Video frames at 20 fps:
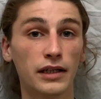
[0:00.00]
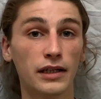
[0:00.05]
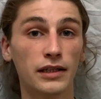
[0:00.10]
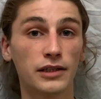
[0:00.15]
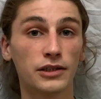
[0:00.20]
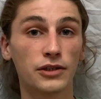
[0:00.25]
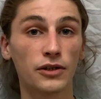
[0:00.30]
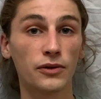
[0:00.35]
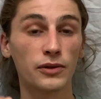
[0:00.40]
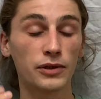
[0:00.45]

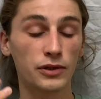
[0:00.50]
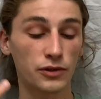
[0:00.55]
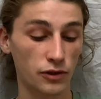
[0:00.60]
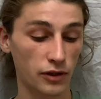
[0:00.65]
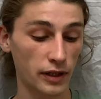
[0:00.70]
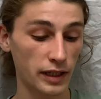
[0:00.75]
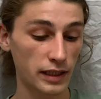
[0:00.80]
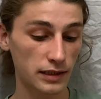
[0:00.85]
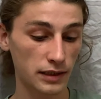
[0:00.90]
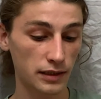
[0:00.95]
so it's
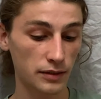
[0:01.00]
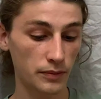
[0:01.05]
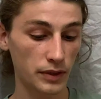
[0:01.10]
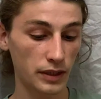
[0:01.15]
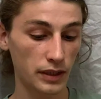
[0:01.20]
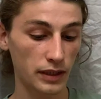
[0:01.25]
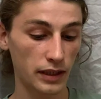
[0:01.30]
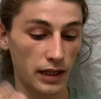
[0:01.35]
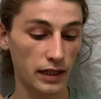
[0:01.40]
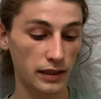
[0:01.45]
crazy to
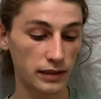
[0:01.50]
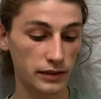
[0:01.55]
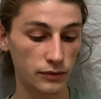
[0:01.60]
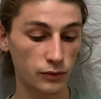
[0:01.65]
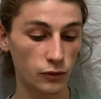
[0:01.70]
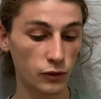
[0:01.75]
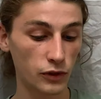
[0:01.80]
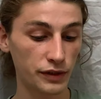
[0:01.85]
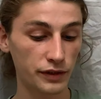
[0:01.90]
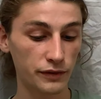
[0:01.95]
me that I
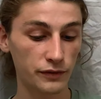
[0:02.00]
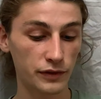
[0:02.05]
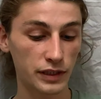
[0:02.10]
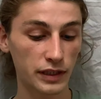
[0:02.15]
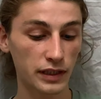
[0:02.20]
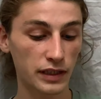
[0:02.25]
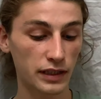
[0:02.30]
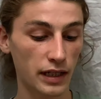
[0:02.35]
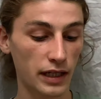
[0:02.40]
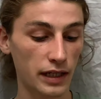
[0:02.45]
wouldn't have
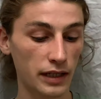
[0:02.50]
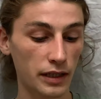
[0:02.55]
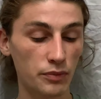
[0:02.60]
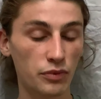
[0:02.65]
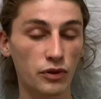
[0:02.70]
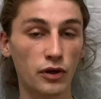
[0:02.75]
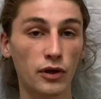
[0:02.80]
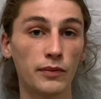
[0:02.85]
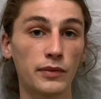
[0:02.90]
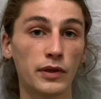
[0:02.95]
seen any
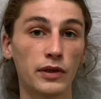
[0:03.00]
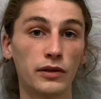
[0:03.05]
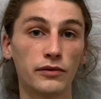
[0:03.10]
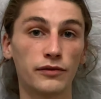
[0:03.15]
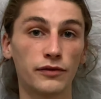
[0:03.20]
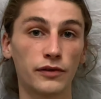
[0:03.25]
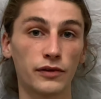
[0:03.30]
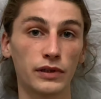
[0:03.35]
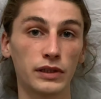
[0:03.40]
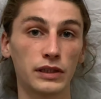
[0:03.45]
promo
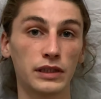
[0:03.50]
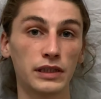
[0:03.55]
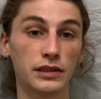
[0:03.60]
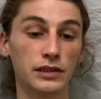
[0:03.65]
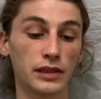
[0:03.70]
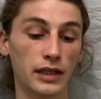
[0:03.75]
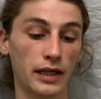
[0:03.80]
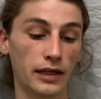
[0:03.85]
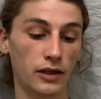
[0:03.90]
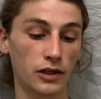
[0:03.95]
for the
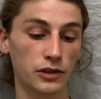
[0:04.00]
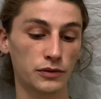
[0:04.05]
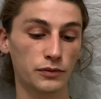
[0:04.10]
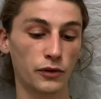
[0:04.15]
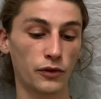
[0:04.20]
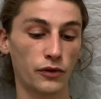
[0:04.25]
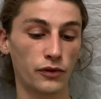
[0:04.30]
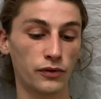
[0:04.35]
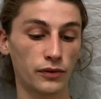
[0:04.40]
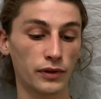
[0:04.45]
DJI
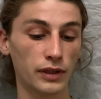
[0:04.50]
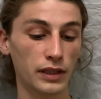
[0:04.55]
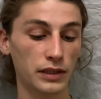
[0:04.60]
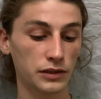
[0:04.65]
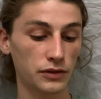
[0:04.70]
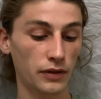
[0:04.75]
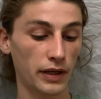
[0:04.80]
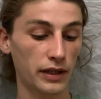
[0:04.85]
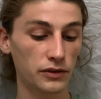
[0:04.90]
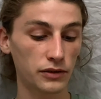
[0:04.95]
Osmo 3,
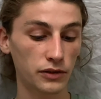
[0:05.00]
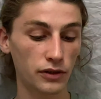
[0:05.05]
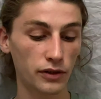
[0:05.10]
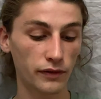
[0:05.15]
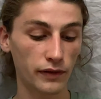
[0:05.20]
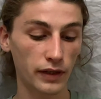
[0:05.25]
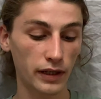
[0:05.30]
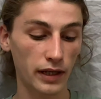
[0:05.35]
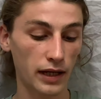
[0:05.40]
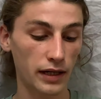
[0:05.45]
so I don't know if
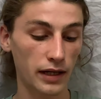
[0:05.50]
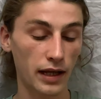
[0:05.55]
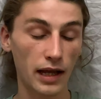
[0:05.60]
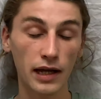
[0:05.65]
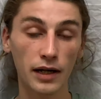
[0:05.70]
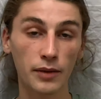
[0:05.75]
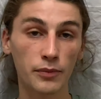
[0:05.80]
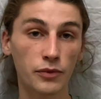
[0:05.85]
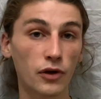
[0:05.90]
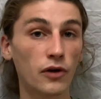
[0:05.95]
they had
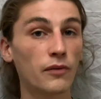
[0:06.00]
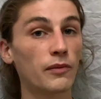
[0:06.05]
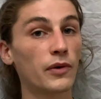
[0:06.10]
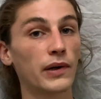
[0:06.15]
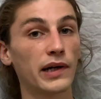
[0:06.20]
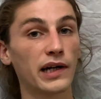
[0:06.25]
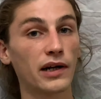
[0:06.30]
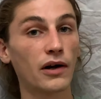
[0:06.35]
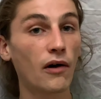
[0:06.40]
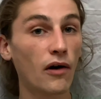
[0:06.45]
any
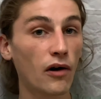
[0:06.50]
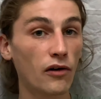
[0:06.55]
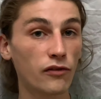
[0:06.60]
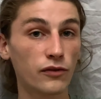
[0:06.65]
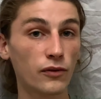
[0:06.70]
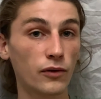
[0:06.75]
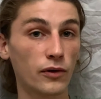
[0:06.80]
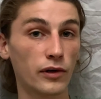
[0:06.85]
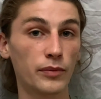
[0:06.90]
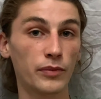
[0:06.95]
promo at all
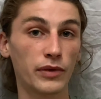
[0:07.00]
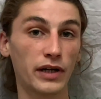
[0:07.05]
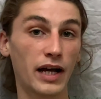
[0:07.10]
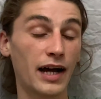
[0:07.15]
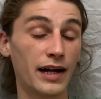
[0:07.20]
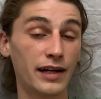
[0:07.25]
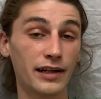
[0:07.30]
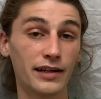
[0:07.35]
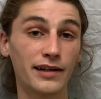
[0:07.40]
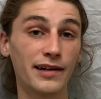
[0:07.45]
for it, but
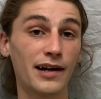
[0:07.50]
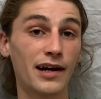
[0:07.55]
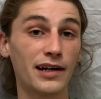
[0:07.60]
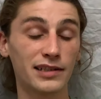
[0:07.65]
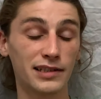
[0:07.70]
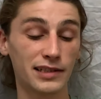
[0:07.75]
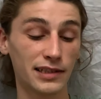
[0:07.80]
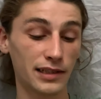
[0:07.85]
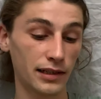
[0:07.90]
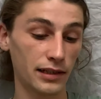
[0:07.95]
I did not
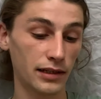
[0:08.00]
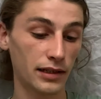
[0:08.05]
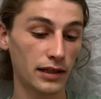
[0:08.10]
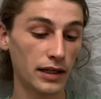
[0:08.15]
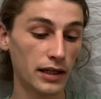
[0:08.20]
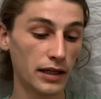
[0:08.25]
see it.